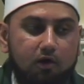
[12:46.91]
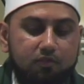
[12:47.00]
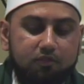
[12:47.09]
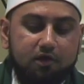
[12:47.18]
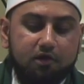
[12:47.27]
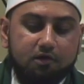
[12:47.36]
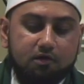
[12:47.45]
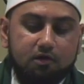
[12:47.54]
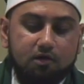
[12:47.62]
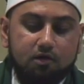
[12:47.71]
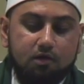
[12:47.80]

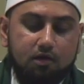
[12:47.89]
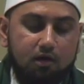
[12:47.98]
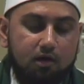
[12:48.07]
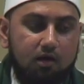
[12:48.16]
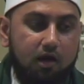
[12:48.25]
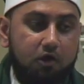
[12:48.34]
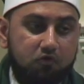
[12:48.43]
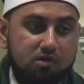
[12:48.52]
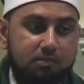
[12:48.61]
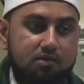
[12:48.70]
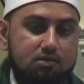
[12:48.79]
their uh,
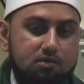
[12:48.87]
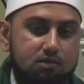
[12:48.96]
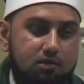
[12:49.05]
agreement